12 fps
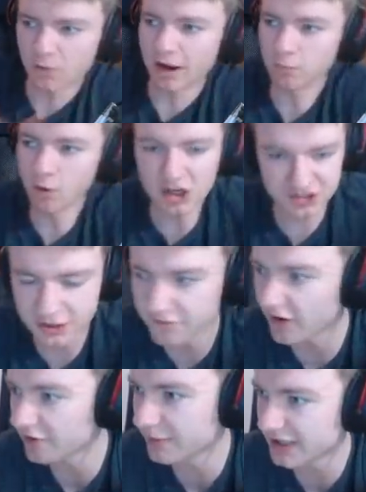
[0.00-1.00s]
No, I was at the
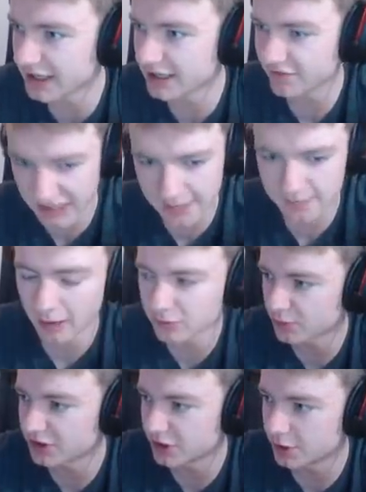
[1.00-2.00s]
very beginning of the game. I
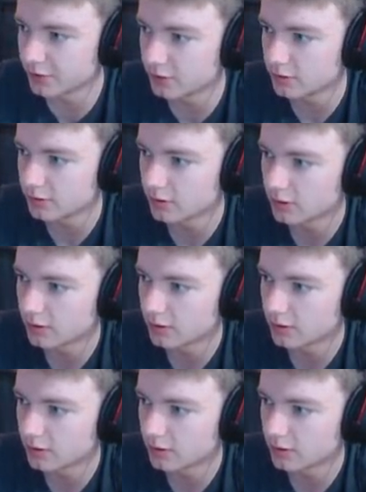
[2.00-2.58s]
was with you and.